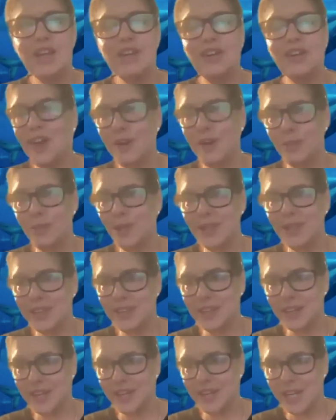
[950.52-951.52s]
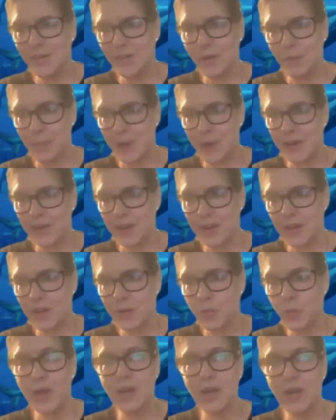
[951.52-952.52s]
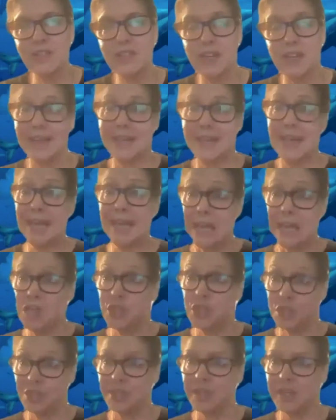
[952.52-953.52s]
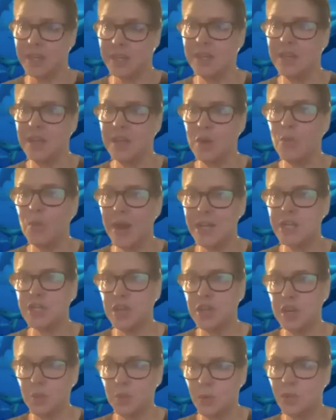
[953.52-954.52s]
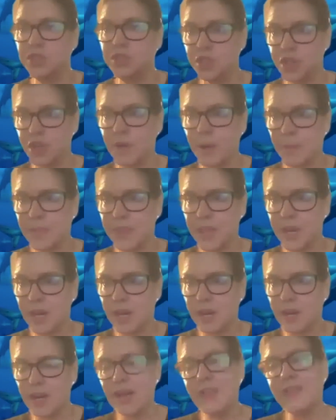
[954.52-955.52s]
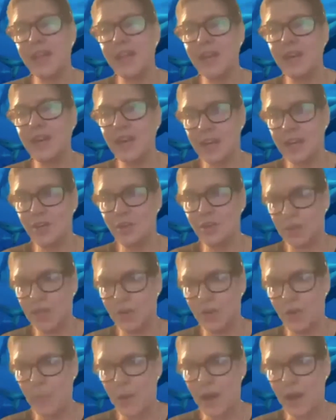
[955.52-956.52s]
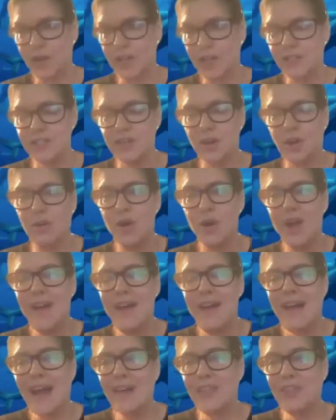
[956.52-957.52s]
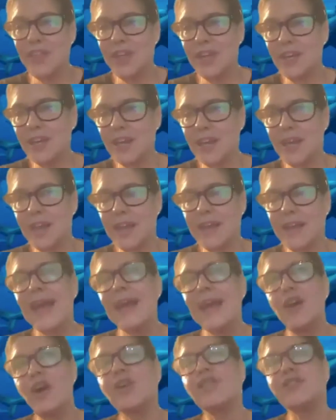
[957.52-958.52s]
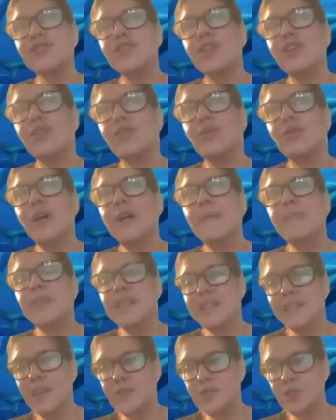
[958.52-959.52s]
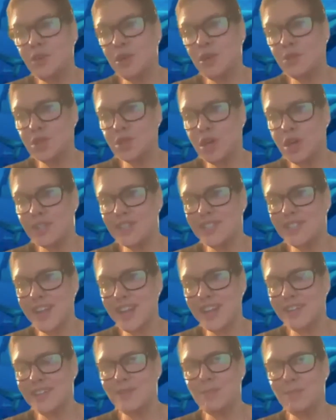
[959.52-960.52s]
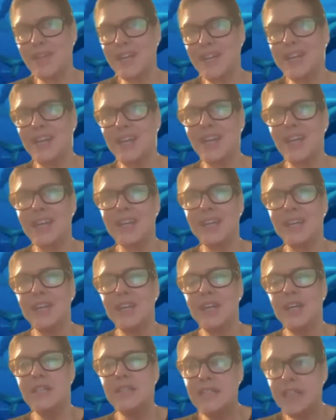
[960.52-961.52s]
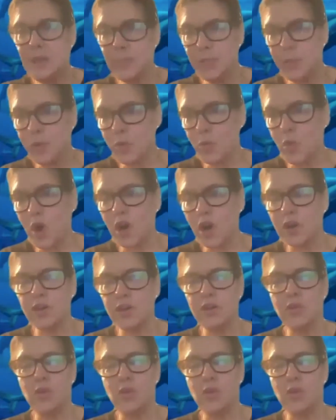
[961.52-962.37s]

you're not really going to hear about it. Whereas occasionally a white shark will show up there and then and you'll hear about it. So I think and, and also these lesser known sharks tend to be in deeper water or